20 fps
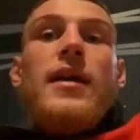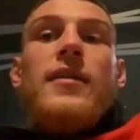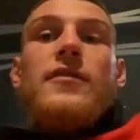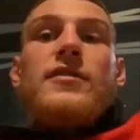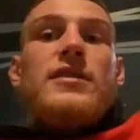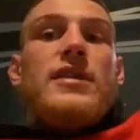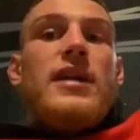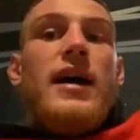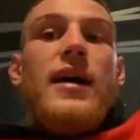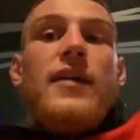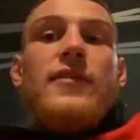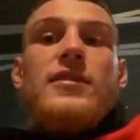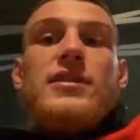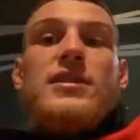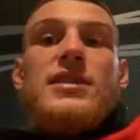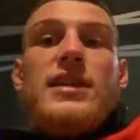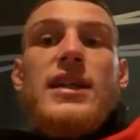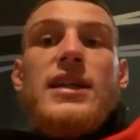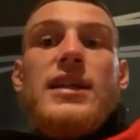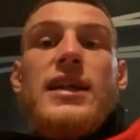haven't haven't
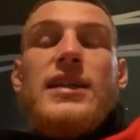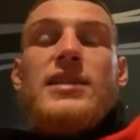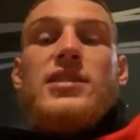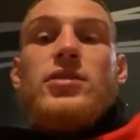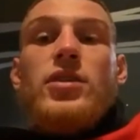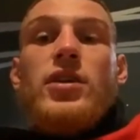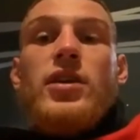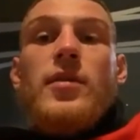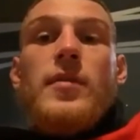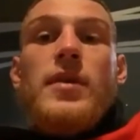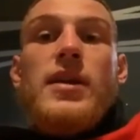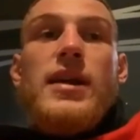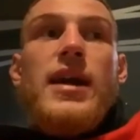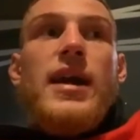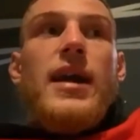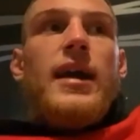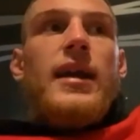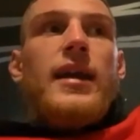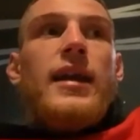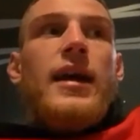seen that side of me
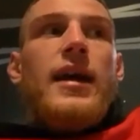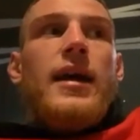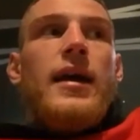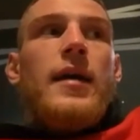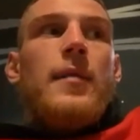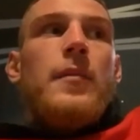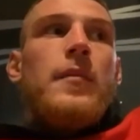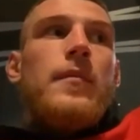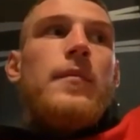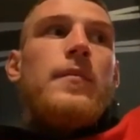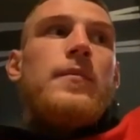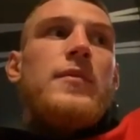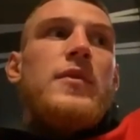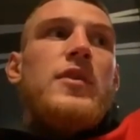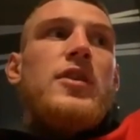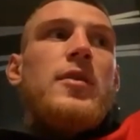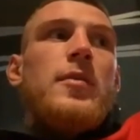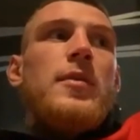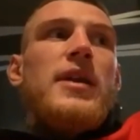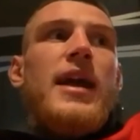yet, and and
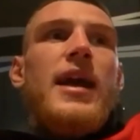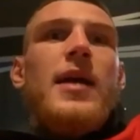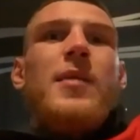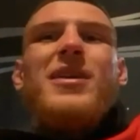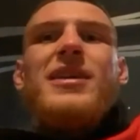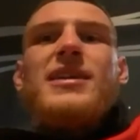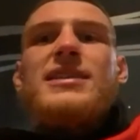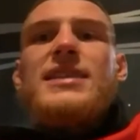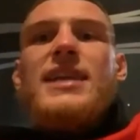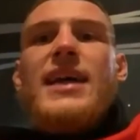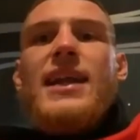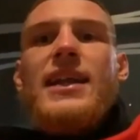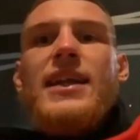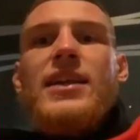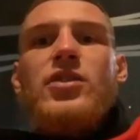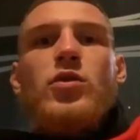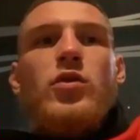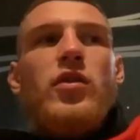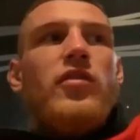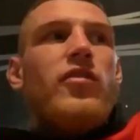to be able to settle
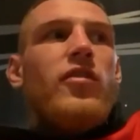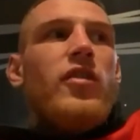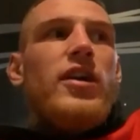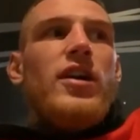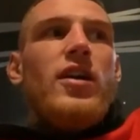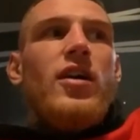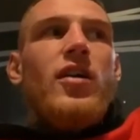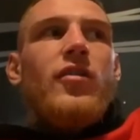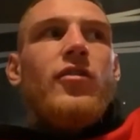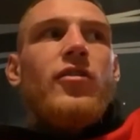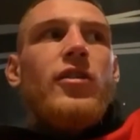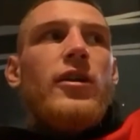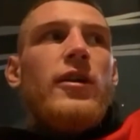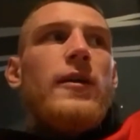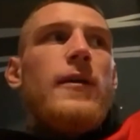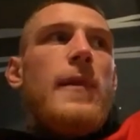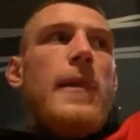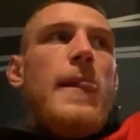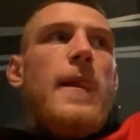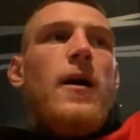into a fight over.
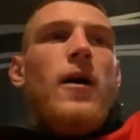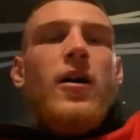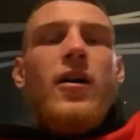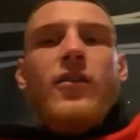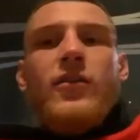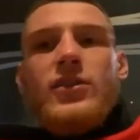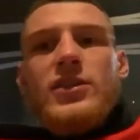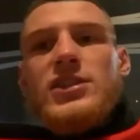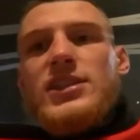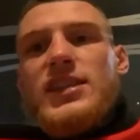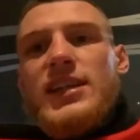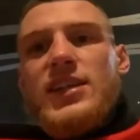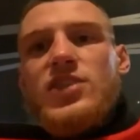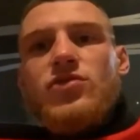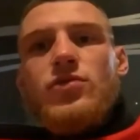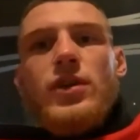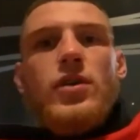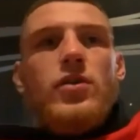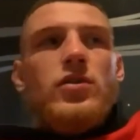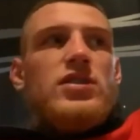over six
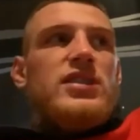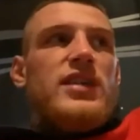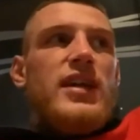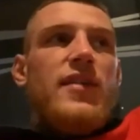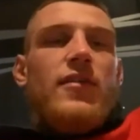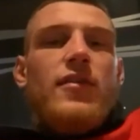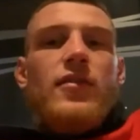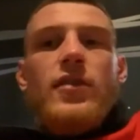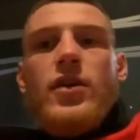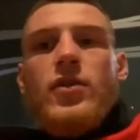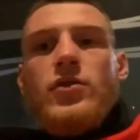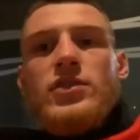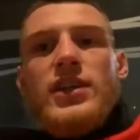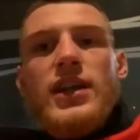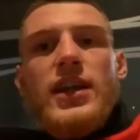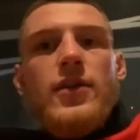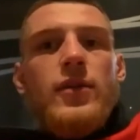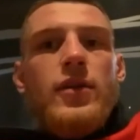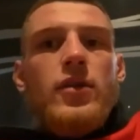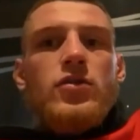rounds, seven rounds,
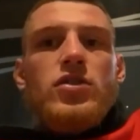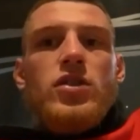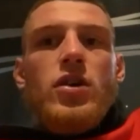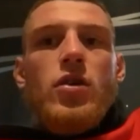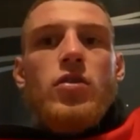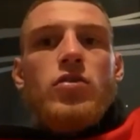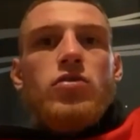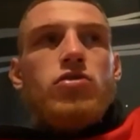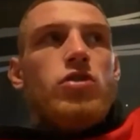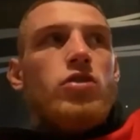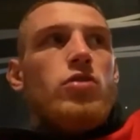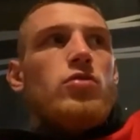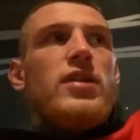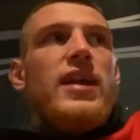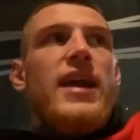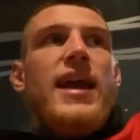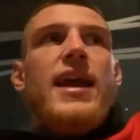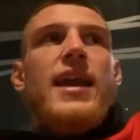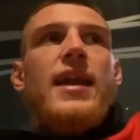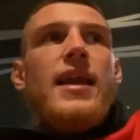eight rounds, going through
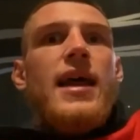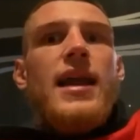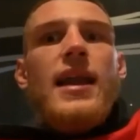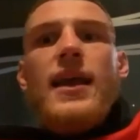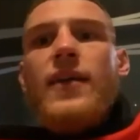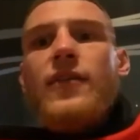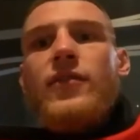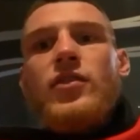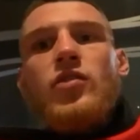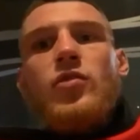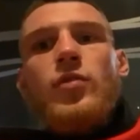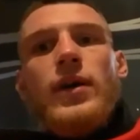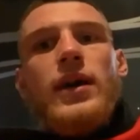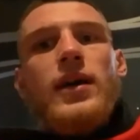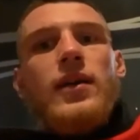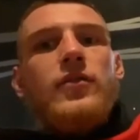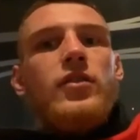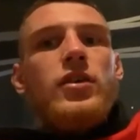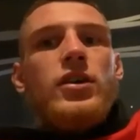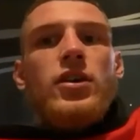ten, eleven, twelve. Like,